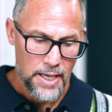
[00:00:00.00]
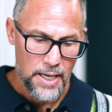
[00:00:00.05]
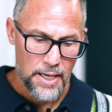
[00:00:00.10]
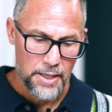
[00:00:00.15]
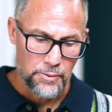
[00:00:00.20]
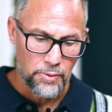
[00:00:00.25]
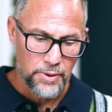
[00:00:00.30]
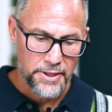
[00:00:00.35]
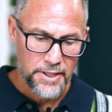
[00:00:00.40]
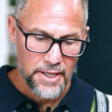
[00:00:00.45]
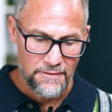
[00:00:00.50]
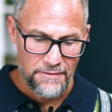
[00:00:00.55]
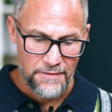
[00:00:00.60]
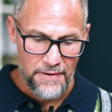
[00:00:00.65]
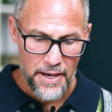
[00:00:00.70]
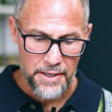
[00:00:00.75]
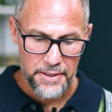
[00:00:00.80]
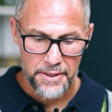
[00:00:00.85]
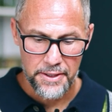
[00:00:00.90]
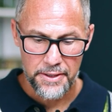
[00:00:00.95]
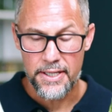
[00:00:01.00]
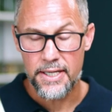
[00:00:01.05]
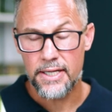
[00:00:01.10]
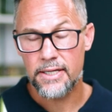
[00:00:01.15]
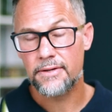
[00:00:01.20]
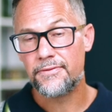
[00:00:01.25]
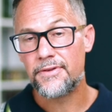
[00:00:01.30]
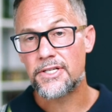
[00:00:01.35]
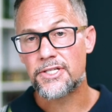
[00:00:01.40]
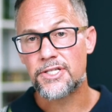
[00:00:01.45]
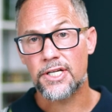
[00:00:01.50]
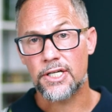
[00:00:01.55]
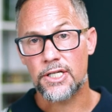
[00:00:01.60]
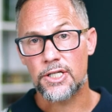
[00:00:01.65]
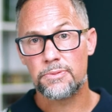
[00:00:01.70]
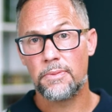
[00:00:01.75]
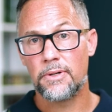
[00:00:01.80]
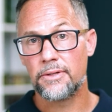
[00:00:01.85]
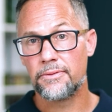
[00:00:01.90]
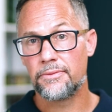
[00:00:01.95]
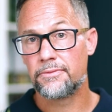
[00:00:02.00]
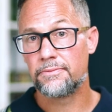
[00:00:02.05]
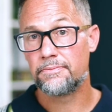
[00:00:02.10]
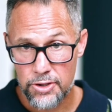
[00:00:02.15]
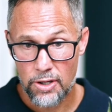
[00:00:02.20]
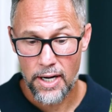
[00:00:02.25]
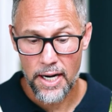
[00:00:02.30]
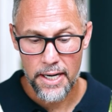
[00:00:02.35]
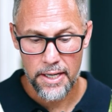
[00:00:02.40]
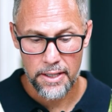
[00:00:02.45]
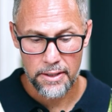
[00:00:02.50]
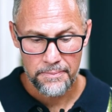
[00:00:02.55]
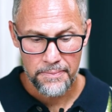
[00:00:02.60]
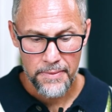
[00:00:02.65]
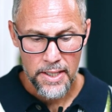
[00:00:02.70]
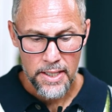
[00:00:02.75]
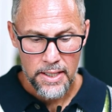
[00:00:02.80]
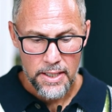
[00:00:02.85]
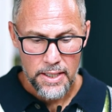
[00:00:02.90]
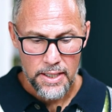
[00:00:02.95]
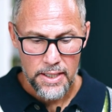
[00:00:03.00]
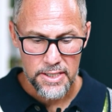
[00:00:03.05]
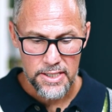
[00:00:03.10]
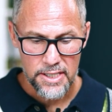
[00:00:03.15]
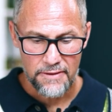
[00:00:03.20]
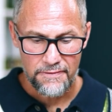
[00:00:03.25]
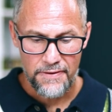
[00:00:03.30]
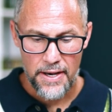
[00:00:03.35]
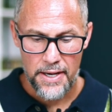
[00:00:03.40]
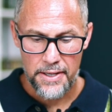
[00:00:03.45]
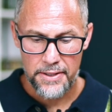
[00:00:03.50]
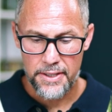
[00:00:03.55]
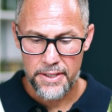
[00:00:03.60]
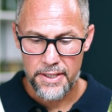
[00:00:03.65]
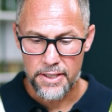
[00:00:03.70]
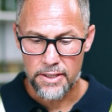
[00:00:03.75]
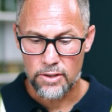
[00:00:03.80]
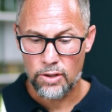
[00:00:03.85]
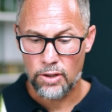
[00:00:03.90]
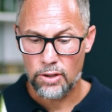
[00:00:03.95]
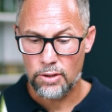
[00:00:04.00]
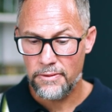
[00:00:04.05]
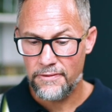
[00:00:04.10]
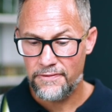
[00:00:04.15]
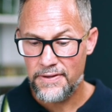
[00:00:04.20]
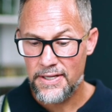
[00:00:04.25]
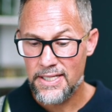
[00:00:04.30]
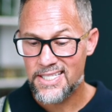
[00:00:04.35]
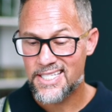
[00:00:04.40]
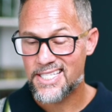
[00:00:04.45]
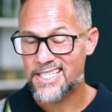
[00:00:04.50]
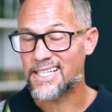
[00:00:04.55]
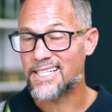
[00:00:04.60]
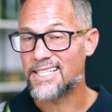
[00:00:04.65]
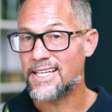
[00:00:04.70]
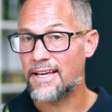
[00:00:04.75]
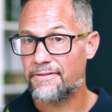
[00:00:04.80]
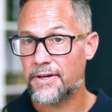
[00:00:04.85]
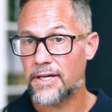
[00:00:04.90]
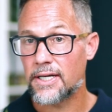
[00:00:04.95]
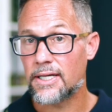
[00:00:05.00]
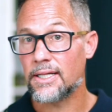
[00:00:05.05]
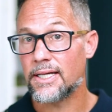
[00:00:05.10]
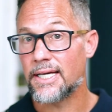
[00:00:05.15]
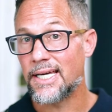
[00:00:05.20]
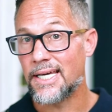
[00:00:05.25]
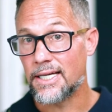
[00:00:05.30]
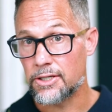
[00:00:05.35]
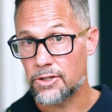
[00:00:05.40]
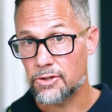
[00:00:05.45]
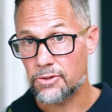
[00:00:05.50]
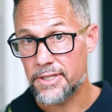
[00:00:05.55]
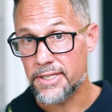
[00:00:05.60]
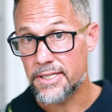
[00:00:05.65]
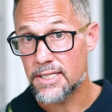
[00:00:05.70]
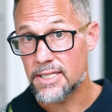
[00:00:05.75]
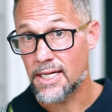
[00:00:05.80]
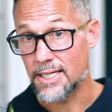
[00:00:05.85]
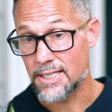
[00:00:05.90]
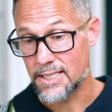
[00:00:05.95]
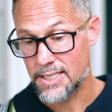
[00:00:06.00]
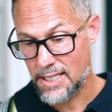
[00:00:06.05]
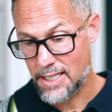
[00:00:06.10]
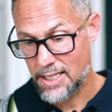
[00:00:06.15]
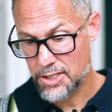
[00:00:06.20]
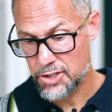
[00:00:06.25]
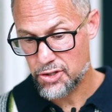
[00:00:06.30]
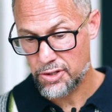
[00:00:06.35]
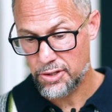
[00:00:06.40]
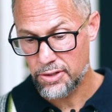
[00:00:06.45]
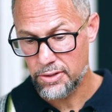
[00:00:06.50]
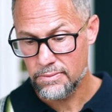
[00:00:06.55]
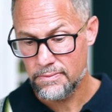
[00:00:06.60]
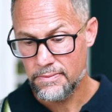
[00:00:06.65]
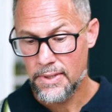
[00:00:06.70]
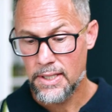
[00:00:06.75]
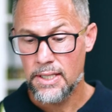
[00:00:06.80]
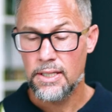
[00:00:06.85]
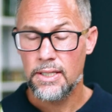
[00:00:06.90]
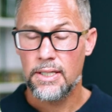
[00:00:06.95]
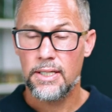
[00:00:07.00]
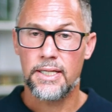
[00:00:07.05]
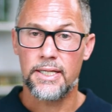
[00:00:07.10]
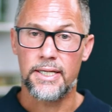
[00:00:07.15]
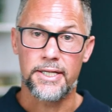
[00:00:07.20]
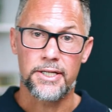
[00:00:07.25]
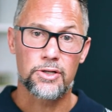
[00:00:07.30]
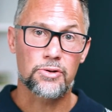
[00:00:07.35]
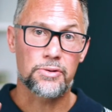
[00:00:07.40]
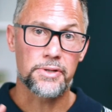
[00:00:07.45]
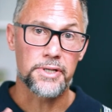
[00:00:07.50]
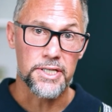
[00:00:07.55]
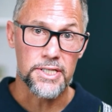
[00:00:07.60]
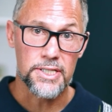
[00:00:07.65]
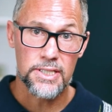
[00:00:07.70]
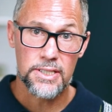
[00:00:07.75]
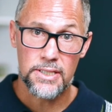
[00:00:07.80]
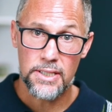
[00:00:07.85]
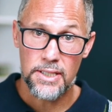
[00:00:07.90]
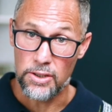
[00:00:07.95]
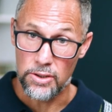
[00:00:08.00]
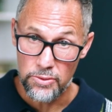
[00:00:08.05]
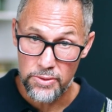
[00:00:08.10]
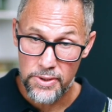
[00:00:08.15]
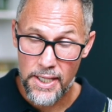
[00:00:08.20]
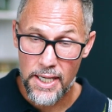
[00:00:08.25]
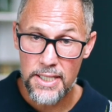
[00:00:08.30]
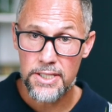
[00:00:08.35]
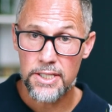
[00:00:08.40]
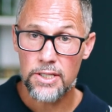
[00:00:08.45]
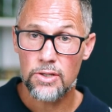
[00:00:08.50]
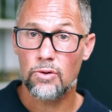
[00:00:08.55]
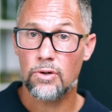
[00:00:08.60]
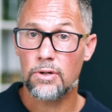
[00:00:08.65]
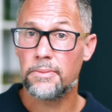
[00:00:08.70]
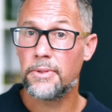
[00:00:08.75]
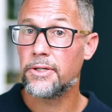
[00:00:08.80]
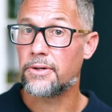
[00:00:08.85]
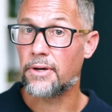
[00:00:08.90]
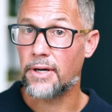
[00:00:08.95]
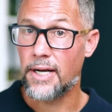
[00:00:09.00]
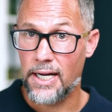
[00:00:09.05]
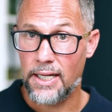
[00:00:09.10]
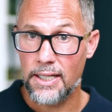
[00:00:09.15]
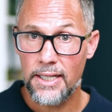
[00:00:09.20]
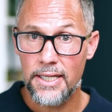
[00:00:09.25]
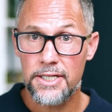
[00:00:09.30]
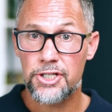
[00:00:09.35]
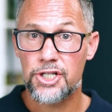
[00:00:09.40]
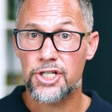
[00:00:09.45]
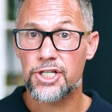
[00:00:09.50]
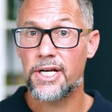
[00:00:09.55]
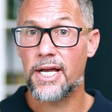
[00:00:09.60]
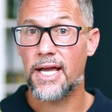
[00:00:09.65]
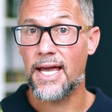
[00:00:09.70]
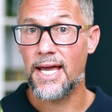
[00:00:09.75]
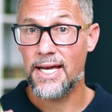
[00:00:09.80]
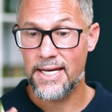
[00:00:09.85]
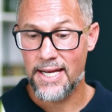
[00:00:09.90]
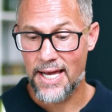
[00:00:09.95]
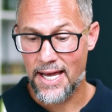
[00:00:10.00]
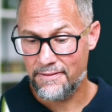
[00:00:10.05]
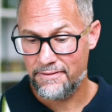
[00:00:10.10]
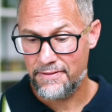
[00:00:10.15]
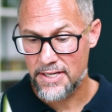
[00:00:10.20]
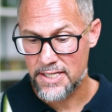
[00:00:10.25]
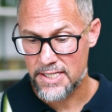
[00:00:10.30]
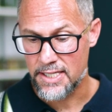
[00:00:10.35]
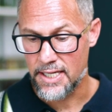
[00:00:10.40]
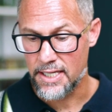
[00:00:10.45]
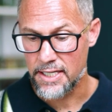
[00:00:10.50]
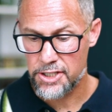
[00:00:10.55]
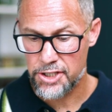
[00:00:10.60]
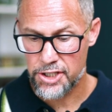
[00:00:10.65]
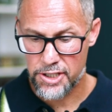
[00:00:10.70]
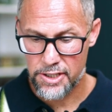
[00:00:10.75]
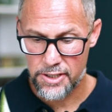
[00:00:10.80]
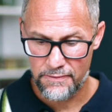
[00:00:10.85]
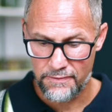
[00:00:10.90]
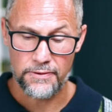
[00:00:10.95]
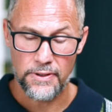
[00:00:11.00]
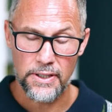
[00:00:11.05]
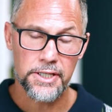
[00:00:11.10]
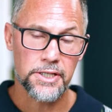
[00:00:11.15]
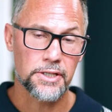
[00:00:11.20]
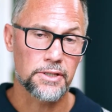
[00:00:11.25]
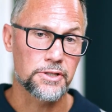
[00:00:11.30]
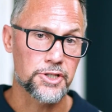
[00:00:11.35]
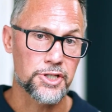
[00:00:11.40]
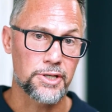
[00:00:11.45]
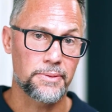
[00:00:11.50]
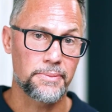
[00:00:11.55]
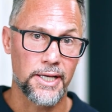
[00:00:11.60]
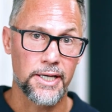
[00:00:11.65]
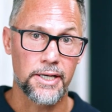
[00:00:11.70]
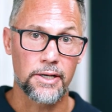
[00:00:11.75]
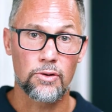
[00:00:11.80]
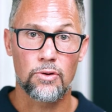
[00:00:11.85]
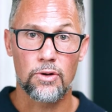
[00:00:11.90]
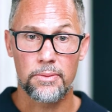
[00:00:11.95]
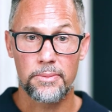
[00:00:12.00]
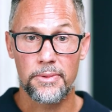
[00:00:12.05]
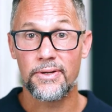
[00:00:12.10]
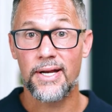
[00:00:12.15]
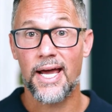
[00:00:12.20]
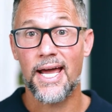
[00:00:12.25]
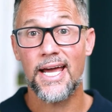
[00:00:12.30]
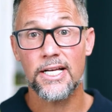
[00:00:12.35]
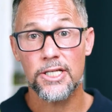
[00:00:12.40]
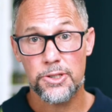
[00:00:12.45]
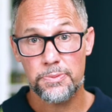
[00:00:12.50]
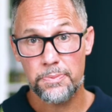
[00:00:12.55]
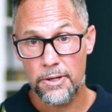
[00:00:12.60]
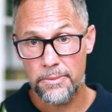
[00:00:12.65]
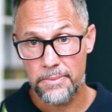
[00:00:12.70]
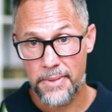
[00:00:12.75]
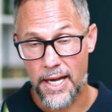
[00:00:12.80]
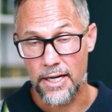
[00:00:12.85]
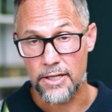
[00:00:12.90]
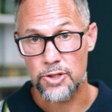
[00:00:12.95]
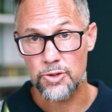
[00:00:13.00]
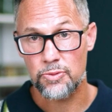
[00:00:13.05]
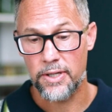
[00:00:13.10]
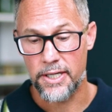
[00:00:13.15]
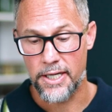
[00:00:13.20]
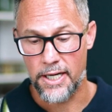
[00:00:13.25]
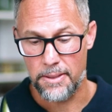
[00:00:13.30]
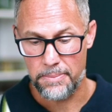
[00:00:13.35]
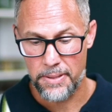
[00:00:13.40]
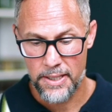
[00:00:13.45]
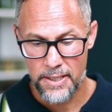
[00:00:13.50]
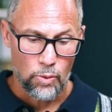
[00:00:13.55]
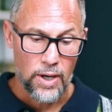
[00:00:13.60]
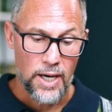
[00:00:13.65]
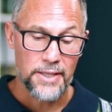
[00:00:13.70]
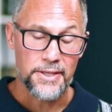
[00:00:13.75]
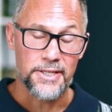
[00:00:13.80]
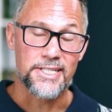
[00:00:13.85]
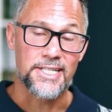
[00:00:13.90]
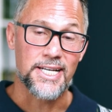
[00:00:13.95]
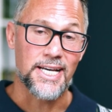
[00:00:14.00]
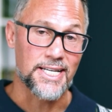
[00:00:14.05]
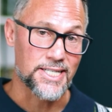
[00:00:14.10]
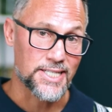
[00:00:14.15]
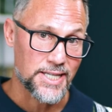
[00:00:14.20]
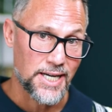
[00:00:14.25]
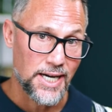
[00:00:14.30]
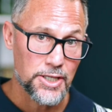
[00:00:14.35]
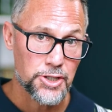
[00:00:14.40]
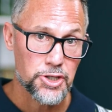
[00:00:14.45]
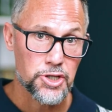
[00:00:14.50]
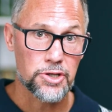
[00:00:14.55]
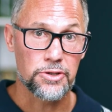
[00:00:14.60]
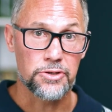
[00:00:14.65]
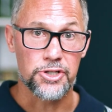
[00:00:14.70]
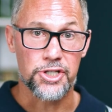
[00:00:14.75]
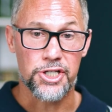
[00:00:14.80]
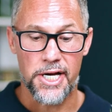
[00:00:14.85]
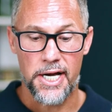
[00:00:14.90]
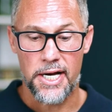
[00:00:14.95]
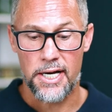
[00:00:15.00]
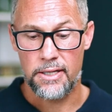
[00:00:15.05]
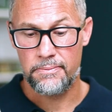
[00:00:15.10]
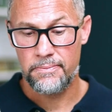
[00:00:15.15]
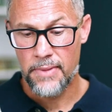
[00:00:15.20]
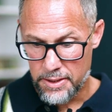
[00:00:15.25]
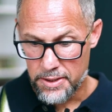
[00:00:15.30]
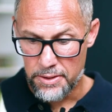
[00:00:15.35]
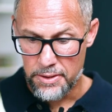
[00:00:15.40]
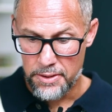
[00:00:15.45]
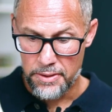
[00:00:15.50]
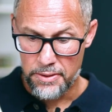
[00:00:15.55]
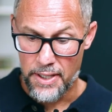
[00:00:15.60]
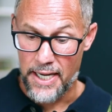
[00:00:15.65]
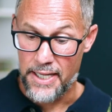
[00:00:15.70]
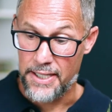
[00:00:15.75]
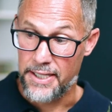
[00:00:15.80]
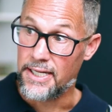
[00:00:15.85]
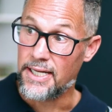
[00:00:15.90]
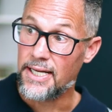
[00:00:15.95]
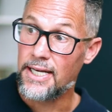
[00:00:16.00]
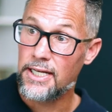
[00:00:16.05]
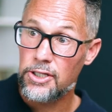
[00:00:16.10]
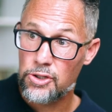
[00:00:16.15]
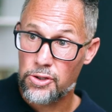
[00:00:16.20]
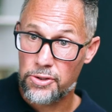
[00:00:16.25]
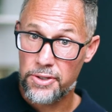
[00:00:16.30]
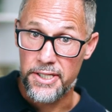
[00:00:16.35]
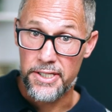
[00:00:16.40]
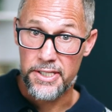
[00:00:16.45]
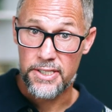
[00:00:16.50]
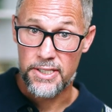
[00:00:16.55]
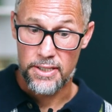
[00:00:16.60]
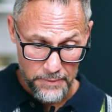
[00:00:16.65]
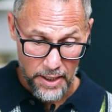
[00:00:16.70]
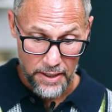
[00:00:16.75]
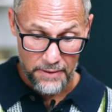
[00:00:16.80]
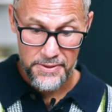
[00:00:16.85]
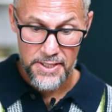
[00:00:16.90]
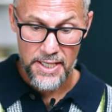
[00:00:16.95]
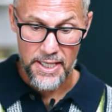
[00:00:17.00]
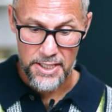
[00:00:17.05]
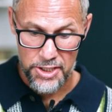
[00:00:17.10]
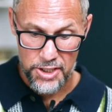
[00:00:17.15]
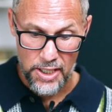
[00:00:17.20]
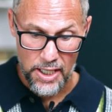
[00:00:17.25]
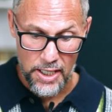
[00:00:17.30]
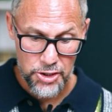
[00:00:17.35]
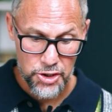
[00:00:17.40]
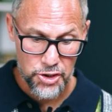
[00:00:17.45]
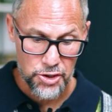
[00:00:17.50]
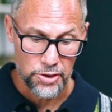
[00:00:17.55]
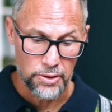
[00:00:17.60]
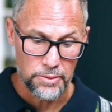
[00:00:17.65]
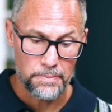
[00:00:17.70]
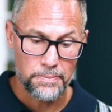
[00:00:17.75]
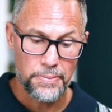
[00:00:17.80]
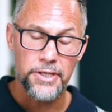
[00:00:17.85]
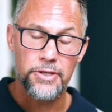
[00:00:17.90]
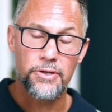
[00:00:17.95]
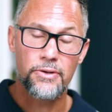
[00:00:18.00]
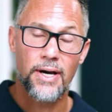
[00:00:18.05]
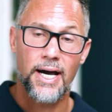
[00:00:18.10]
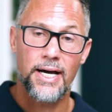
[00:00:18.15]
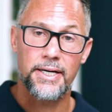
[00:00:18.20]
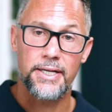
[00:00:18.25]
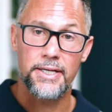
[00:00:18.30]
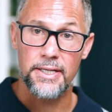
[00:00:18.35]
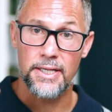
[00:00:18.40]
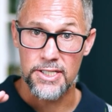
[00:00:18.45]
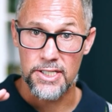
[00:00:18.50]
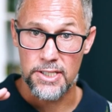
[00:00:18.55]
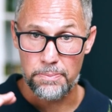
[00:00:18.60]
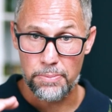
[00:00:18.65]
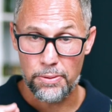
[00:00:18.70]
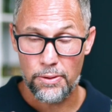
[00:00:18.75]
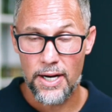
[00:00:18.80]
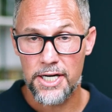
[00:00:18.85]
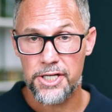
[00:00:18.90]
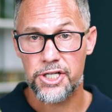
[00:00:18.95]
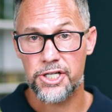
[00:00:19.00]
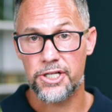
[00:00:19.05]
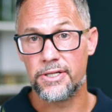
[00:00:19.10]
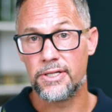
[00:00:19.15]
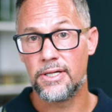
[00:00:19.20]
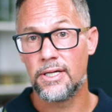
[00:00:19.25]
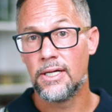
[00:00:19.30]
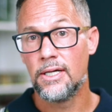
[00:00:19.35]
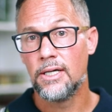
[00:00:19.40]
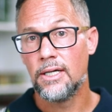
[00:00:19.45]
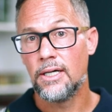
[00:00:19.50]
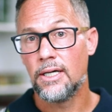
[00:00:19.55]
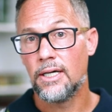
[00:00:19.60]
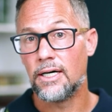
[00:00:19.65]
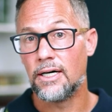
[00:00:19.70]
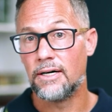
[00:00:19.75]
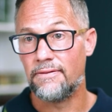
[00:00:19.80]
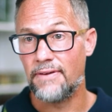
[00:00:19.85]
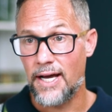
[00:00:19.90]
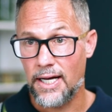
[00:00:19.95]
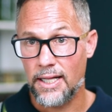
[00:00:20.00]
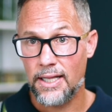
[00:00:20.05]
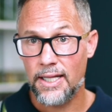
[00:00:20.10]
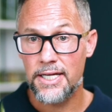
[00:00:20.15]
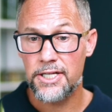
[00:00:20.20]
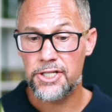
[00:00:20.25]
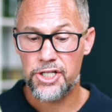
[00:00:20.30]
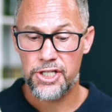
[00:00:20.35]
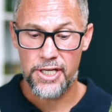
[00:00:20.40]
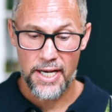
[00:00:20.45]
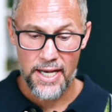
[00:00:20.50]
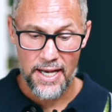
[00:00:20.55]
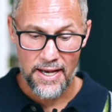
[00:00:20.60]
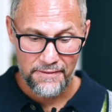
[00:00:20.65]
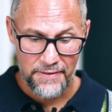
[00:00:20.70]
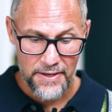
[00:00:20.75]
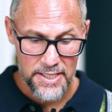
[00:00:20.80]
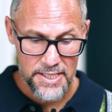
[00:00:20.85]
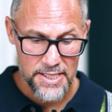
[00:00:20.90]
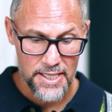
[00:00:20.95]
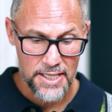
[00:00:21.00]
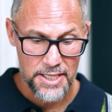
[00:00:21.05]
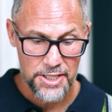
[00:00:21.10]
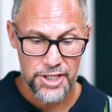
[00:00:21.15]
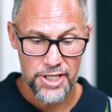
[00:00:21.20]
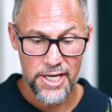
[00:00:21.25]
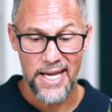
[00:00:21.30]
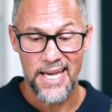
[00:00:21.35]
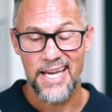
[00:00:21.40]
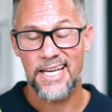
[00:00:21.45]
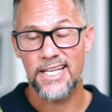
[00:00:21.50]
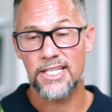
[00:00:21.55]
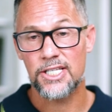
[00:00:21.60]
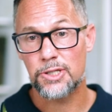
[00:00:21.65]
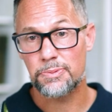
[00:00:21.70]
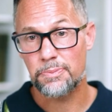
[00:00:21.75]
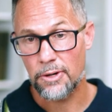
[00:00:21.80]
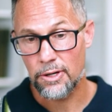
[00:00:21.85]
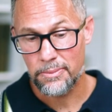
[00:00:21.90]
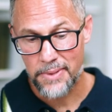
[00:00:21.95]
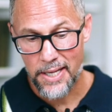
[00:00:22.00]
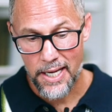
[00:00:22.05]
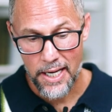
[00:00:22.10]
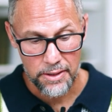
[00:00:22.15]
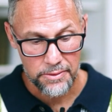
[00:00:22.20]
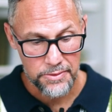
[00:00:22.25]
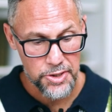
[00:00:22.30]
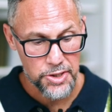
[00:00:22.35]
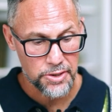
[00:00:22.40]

And what they found at the end of this six month trial is they found that enclomiphene significantly increased testosterone. It increased luteinizing hormone or LH and FSH, follicular stimulating hormone, and sperm counts went up. While the testosterone gel, you had an increase of testosterone, but you had a suppression of LH, FSH, and sperm counts.